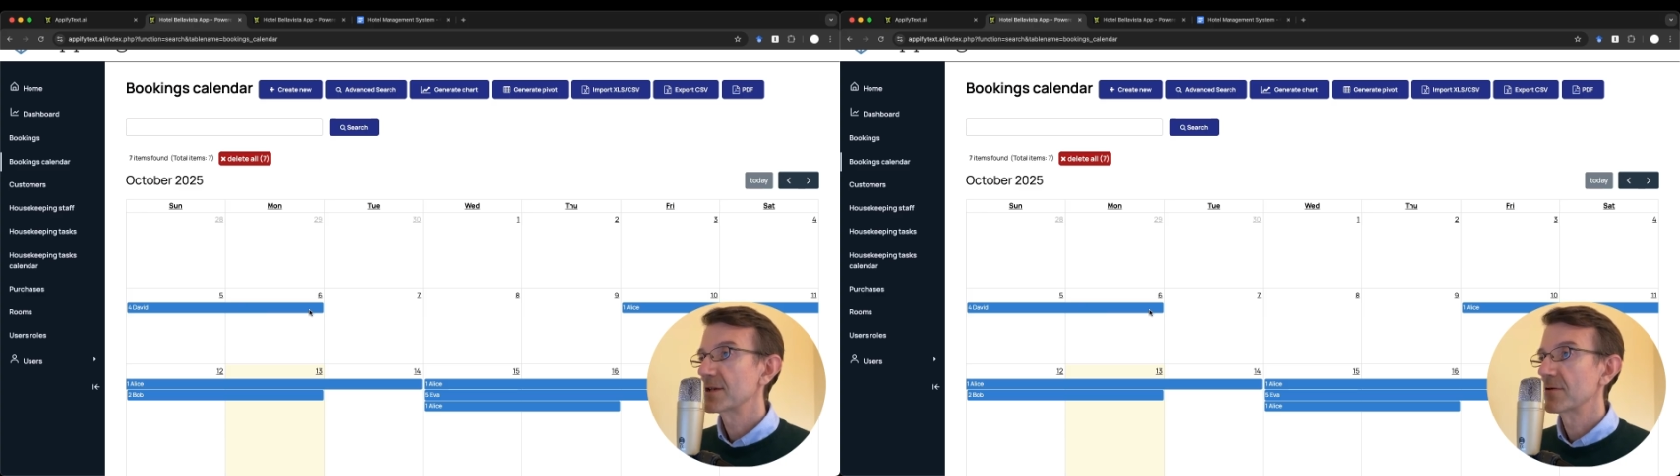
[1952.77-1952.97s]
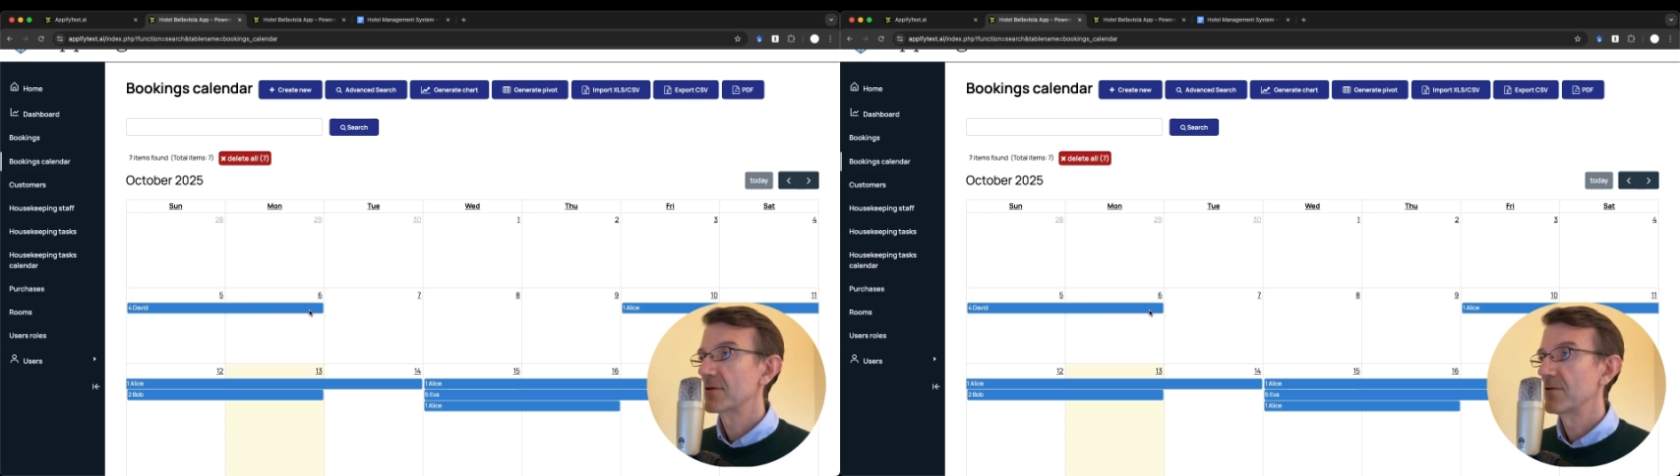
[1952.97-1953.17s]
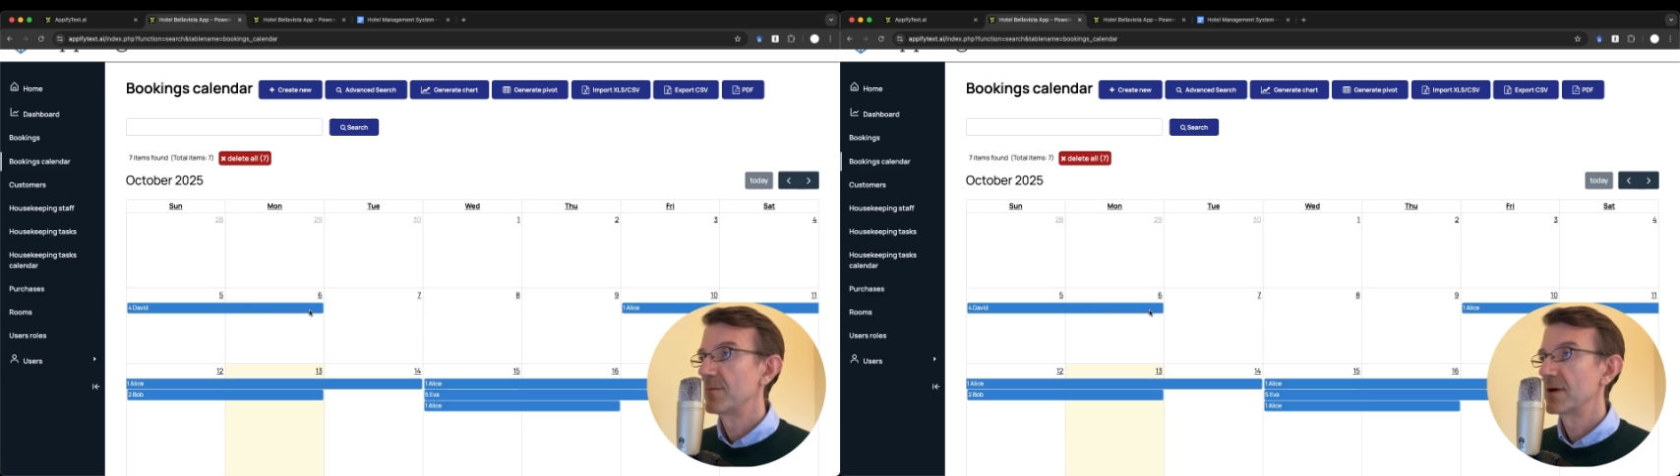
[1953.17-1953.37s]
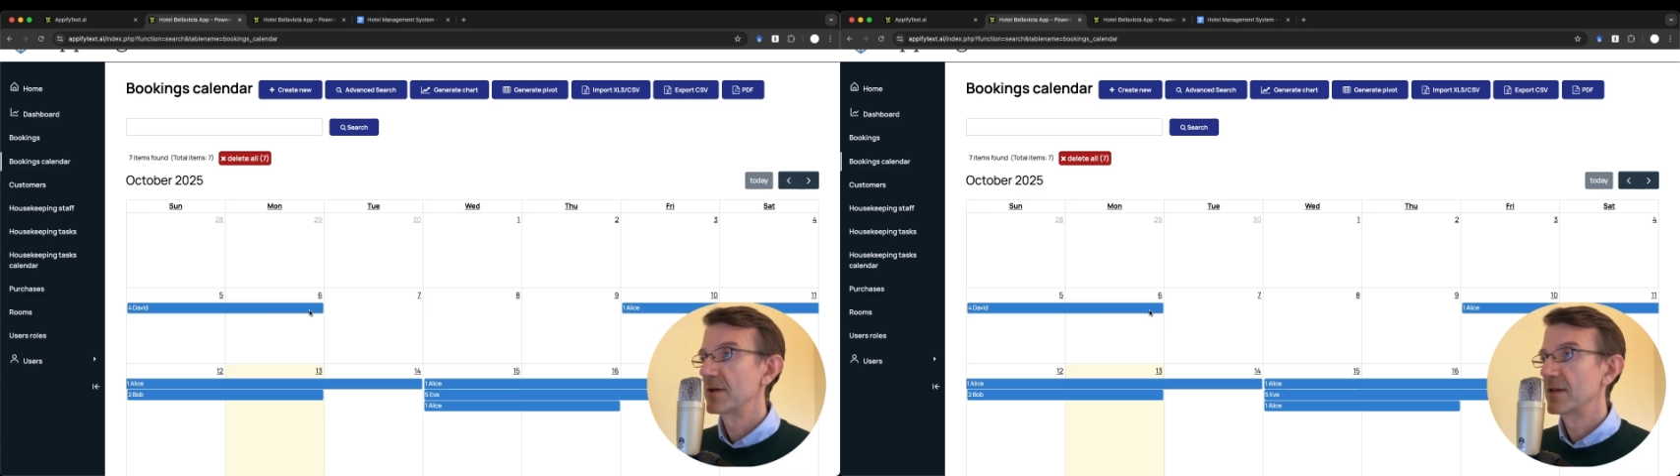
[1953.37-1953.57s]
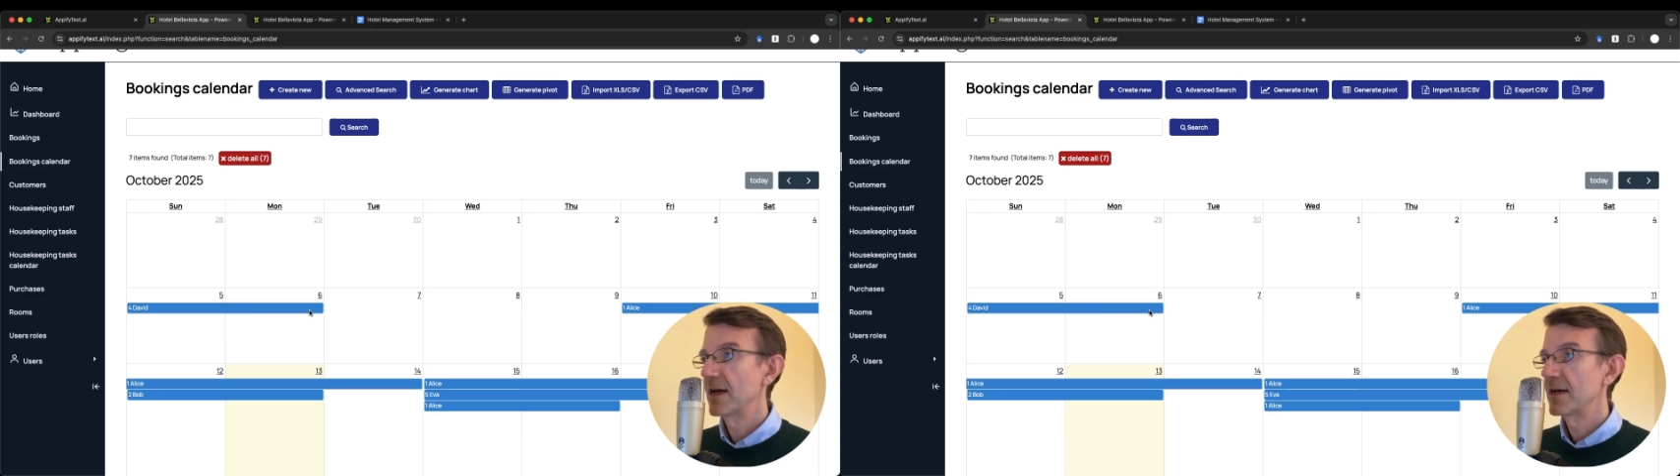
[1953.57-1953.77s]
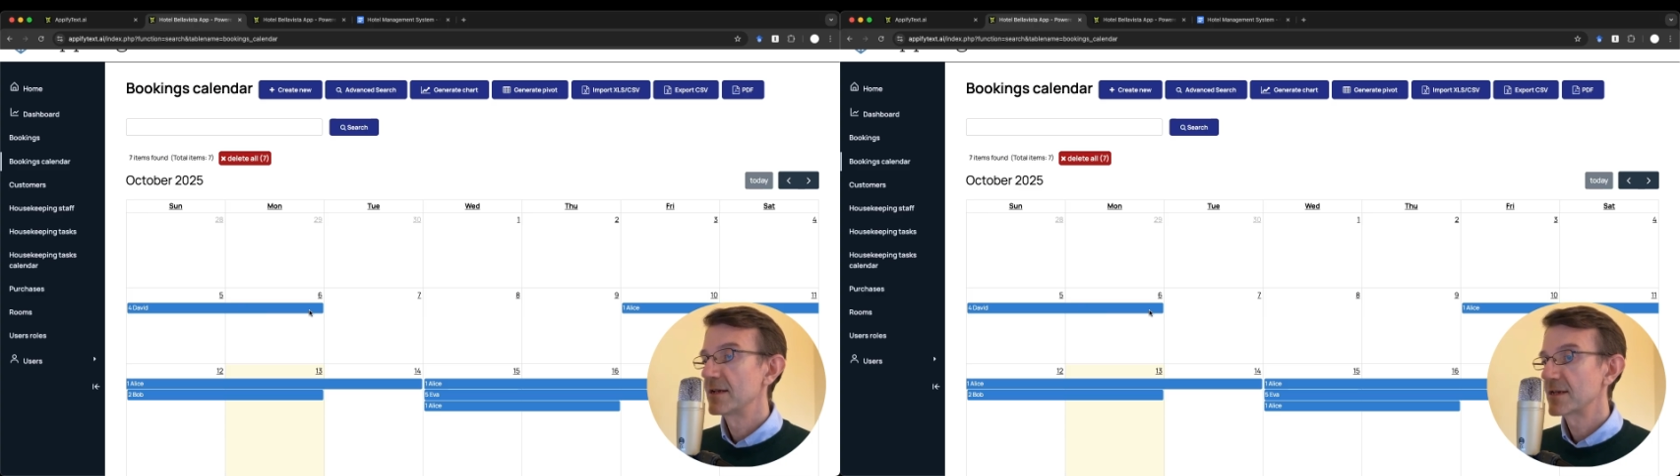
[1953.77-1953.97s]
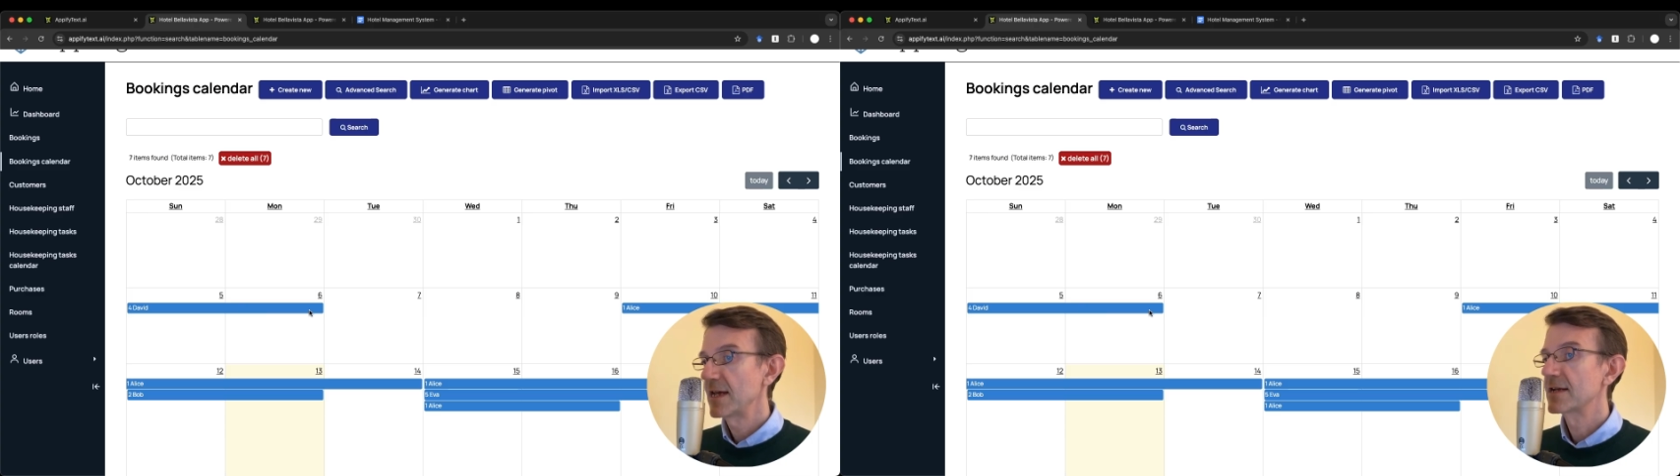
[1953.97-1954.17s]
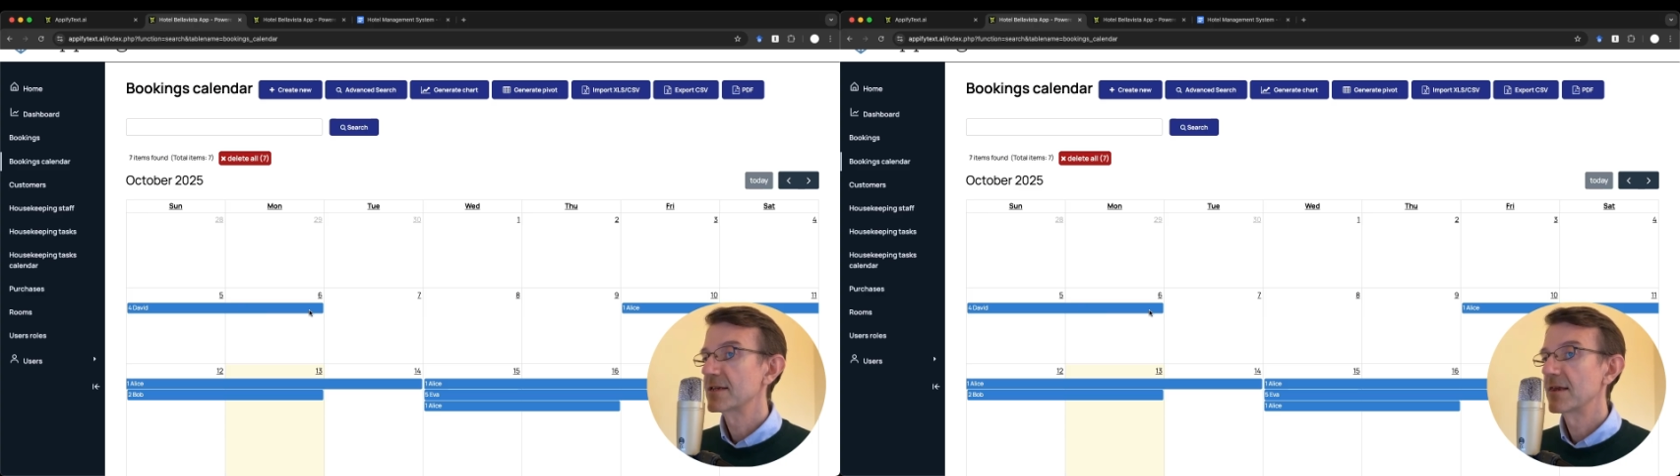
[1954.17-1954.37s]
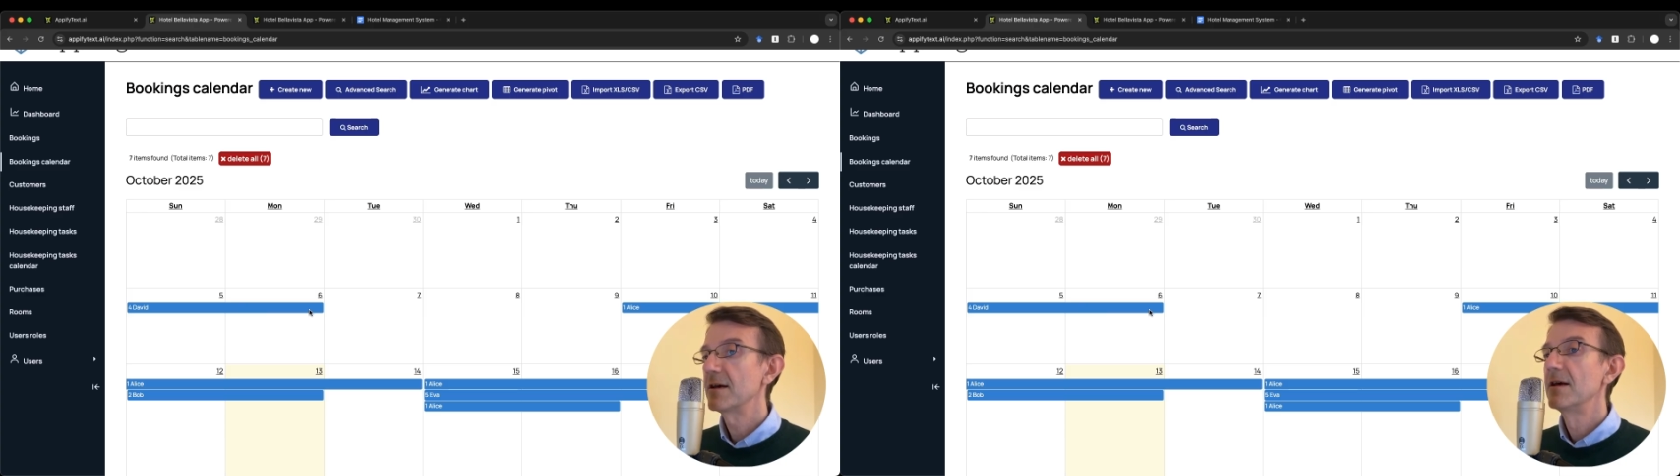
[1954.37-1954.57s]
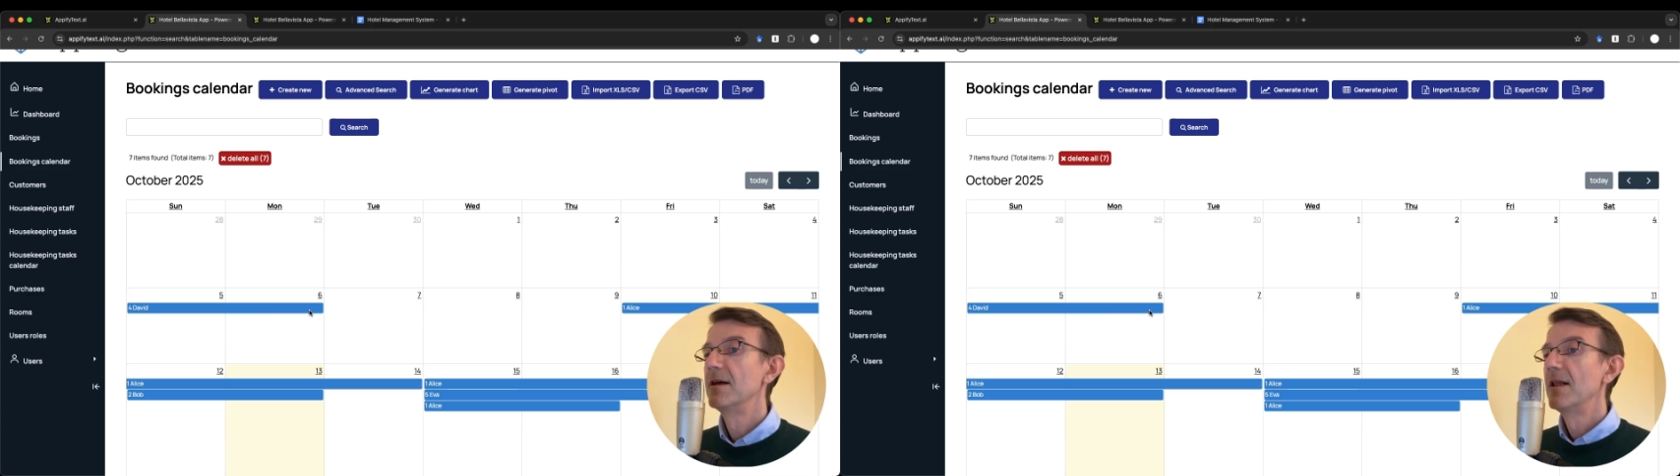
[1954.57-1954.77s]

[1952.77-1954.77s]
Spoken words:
October the 6th,